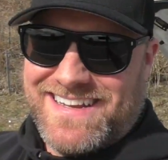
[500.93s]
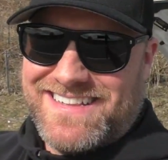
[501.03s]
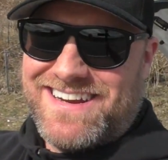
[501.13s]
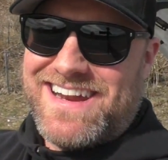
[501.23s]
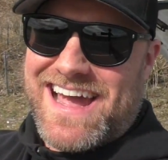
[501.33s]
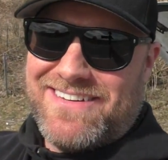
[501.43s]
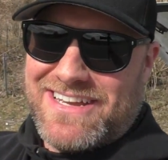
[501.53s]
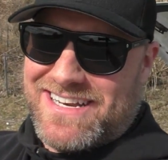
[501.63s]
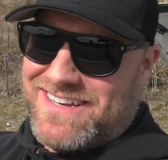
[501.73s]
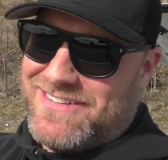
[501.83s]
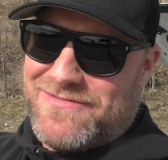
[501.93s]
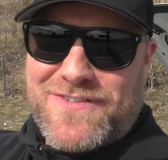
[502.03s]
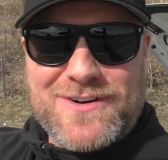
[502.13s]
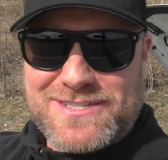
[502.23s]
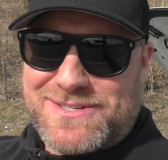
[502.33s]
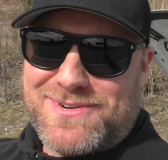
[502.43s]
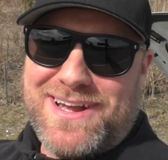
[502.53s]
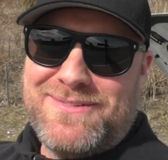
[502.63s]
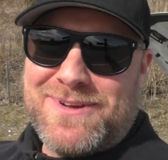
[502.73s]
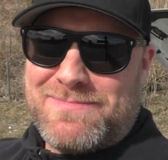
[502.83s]
There you have it. First
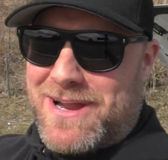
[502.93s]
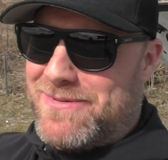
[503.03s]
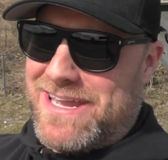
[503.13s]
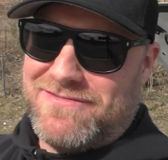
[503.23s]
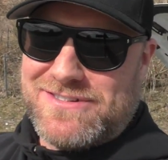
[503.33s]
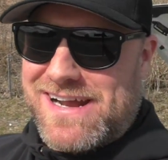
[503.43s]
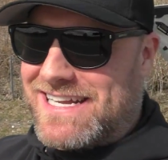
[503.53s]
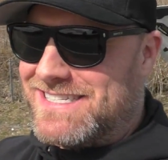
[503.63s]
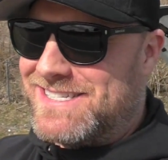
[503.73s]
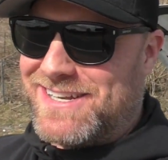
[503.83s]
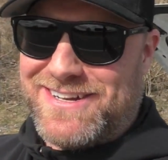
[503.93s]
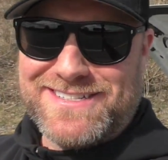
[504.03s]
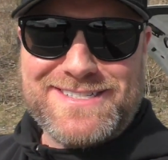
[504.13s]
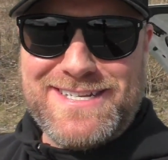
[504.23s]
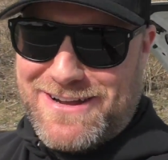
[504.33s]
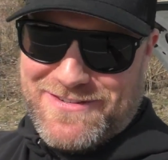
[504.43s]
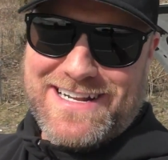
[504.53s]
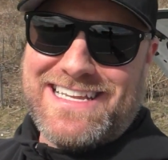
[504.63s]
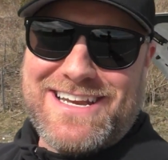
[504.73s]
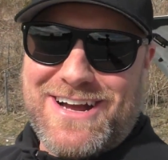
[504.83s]
run with my Wavetrac installed.
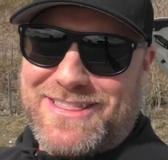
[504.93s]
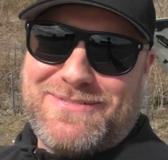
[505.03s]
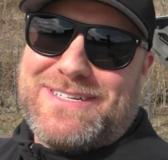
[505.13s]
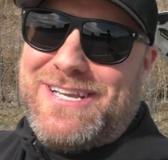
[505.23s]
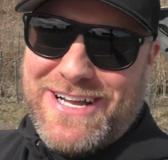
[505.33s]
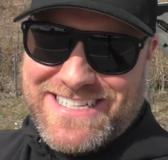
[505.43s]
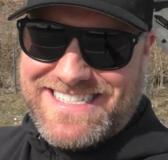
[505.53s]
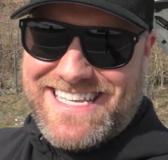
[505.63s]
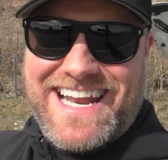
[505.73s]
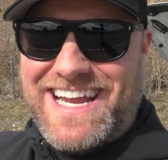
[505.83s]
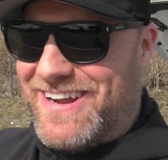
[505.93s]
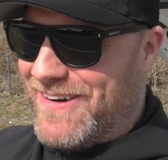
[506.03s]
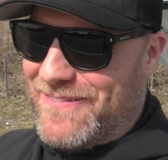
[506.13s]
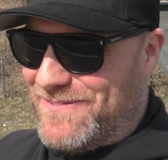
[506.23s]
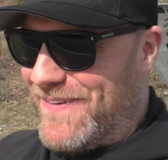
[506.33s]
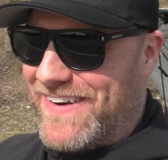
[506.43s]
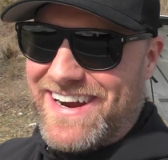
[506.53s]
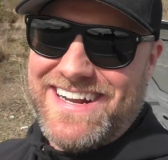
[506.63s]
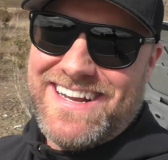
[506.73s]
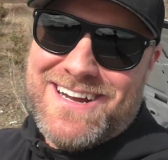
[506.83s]
Definitely not the results that I hoped
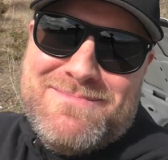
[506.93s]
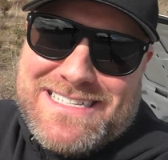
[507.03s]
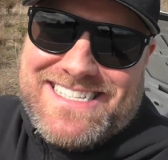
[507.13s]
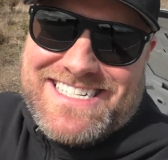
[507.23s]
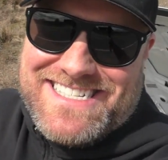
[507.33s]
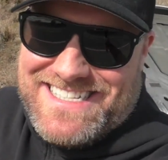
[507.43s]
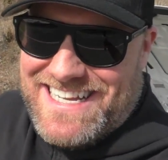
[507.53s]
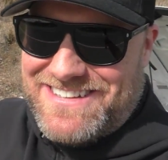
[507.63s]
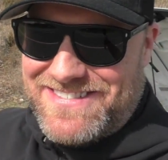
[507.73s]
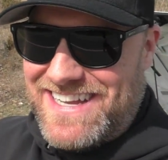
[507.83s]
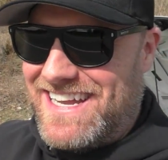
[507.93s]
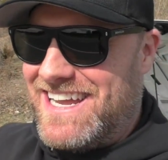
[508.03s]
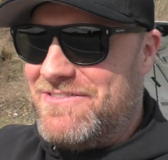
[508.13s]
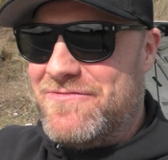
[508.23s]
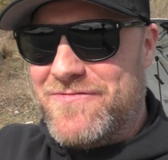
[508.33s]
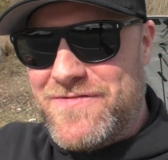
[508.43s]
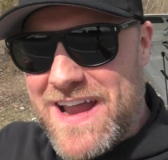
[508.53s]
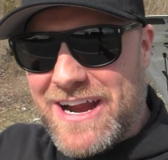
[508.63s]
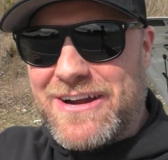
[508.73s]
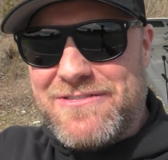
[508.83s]
for, but such is life.
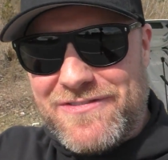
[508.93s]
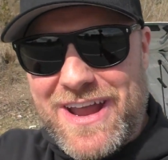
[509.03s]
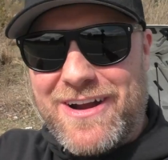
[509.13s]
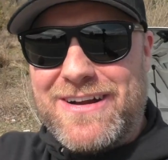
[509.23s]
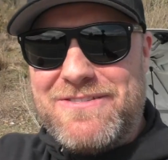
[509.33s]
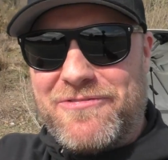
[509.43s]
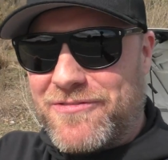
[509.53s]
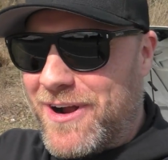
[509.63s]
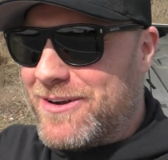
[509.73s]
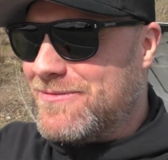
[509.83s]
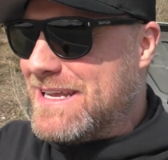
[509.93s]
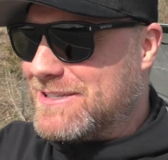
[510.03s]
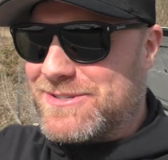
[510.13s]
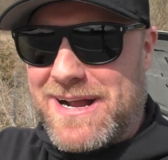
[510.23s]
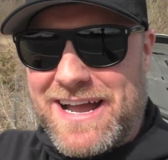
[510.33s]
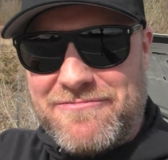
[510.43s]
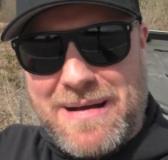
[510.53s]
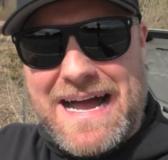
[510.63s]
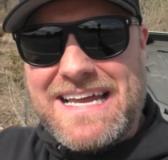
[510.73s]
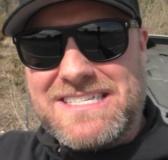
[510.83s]
Very, very front wheel drive
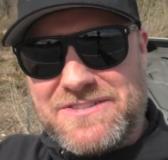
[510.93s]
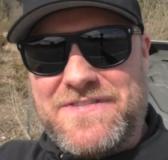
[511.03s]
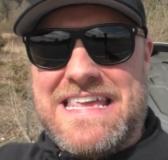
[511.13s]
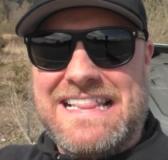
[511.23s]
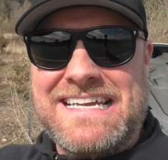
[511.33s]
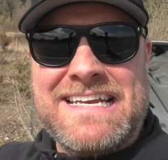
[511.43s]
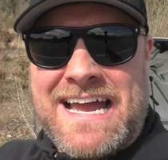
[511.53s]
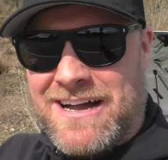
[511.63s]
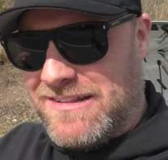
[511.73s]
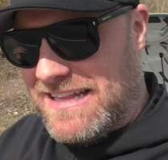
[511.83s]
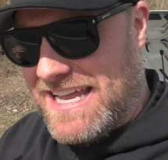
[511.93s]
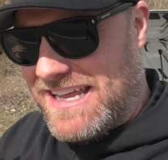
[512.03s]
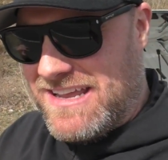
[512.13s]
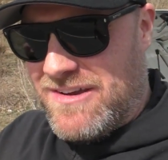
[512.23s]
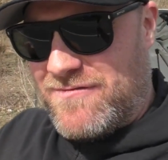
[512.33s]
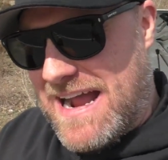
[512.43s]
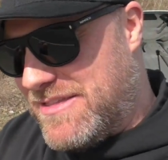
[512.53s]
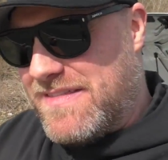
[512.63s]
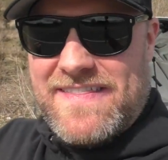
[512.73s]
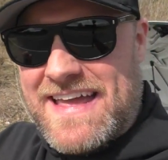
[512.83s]
biased feeling now. Like,
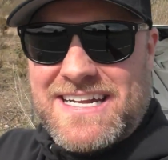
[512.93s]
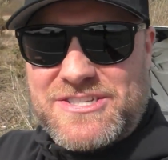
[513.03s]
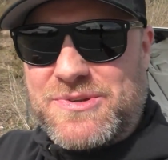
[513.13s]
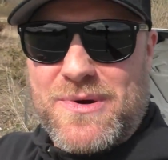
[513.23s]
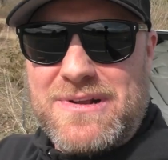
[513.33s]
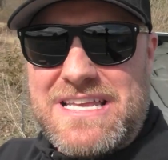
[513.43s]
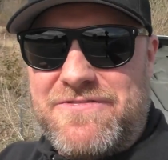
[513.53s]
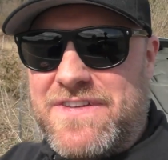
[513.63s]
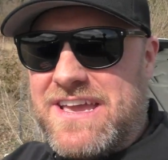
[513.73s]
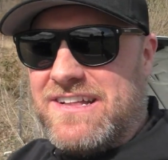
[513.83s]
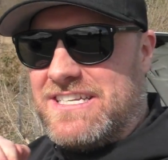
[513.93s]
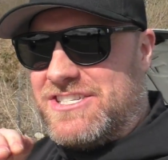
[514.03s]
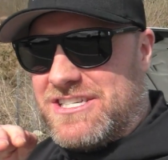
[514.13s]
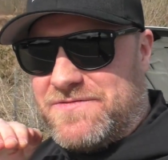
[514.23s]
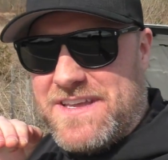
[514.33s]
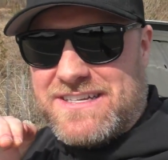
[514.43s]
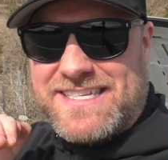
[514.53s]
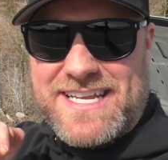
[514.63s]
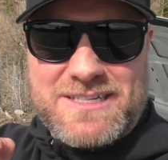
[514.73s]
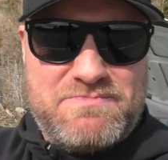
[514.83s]
rather than that squirrely feel, it just feels
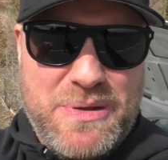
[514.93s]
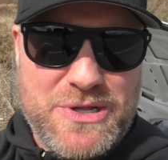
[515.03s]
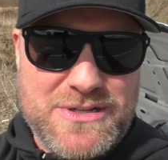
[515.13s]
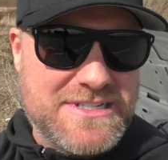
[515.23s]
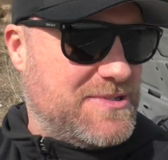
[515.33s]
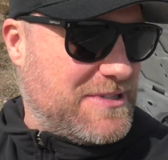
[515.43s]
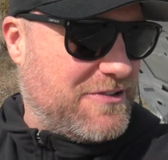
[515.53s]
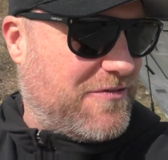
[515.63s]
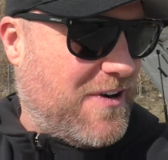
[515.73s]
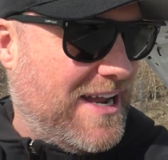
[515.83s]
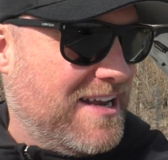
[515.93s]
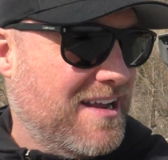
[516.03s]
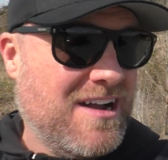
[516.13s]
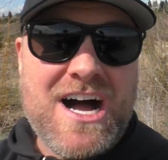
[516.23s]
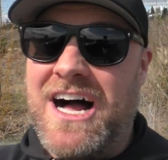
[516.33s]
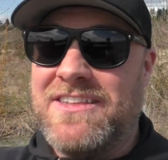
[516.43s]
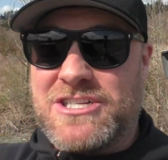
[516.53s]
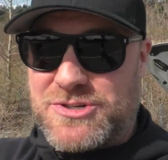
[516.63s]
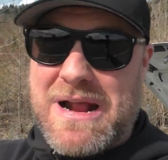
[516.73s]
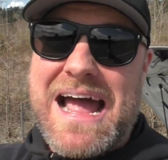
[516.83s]
like it pulls with the front. On the
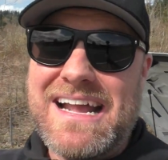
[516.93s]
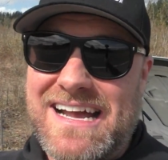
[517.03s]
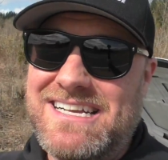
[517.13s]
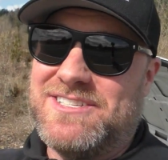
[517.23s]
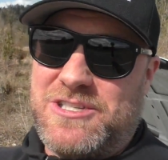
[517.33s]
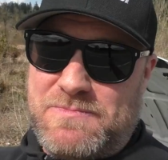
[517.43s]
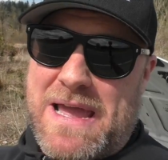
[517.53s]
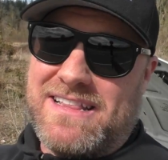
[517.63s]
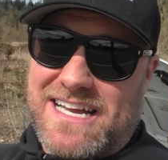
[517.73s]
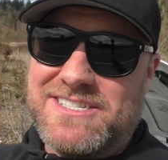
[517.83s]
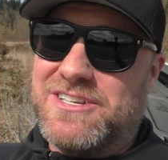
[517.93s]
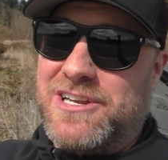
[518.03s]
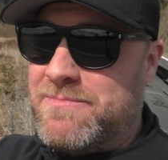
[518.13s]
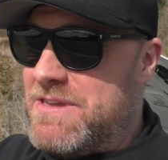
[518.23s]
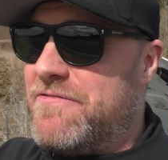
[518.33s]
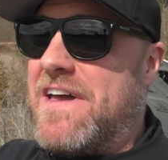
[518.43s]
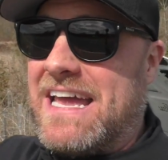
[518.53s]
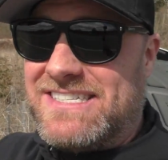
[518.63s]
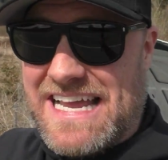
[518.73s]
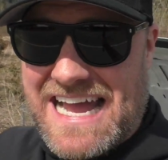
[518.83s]
track, I suspect that's gonna be
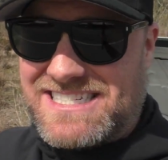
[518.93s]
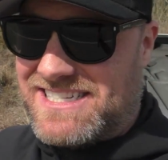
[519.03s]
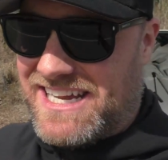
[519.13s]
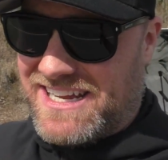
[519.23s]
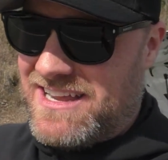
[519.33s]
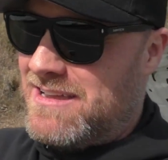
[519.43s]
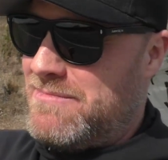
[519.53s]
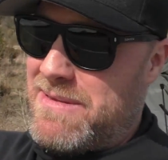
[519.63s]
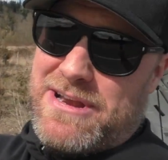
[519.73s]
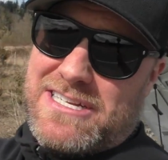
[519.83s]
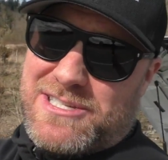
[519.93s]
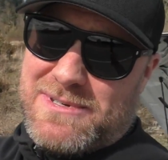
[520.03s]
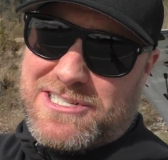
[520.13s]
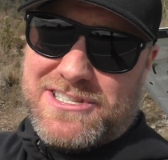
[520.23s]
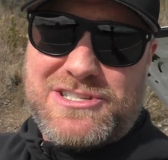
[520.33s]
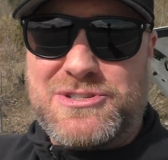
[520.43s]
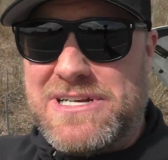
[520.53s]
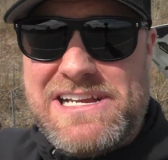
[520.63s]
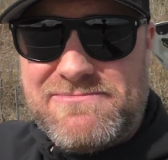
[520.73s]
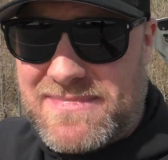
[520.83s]
fantastic. Maybe not so much on the
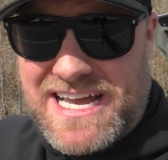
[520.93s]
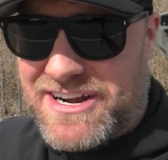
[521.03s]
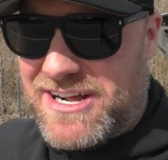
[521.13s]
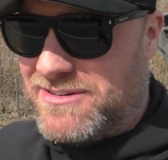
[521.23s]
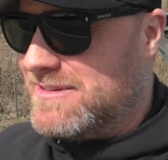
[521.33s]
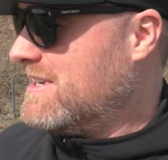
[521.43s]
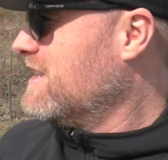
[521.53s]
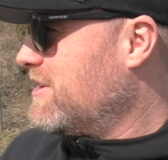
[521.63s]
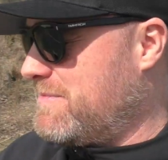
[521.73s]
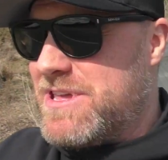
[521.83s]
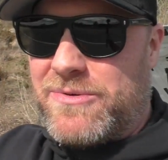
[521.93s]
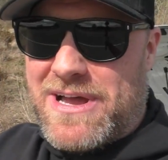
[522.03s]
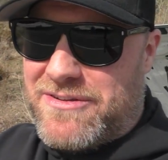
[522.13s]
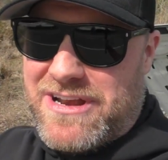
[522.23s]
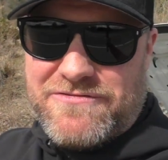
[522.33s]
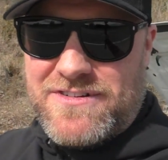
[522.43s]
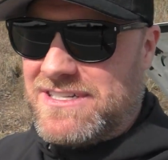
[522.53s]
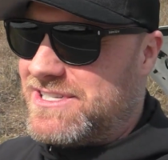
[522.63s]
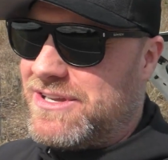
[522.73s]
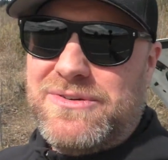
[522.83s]
street, I don't know. Could be the weather
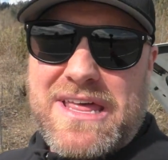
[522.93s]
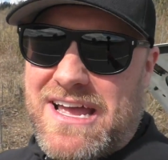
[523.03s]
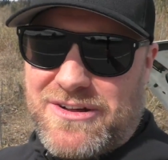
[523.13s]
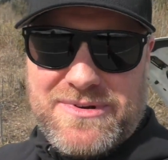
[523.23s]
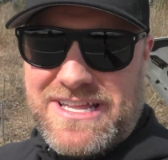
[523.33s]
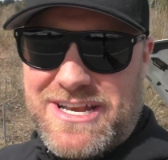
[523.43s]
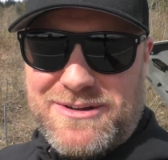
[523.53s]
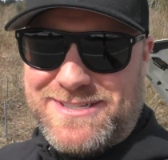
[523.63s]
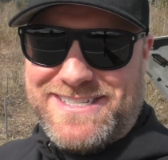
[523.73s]
difference, who the hell really knows?